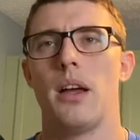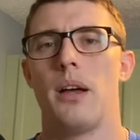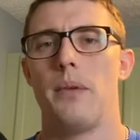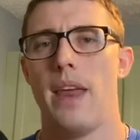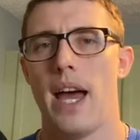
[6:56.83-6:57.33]

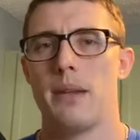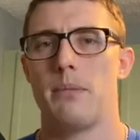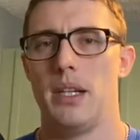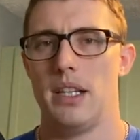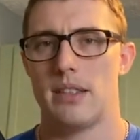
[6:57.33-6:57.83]
That
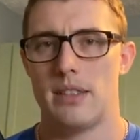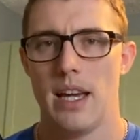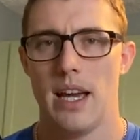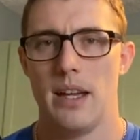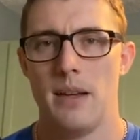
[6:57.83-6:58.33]
being
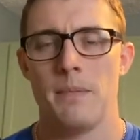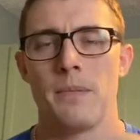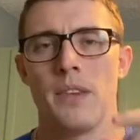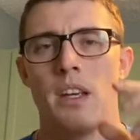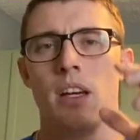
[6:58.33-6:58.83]
said,
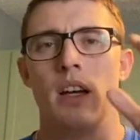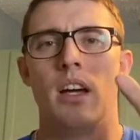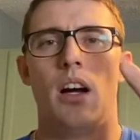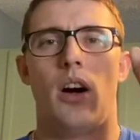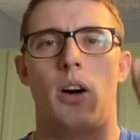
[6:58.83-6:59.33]

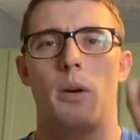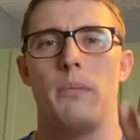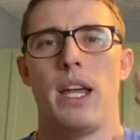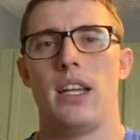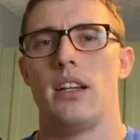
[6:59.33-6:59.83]
our
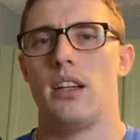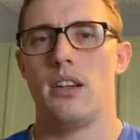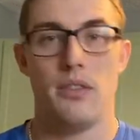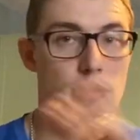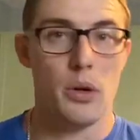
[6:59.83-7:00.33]
main
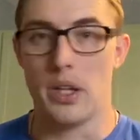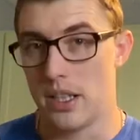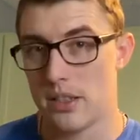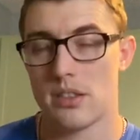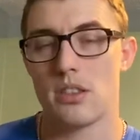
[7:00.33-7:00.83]

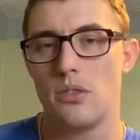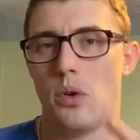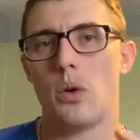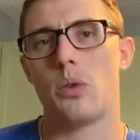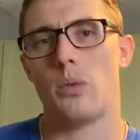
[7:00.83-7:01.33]
focus for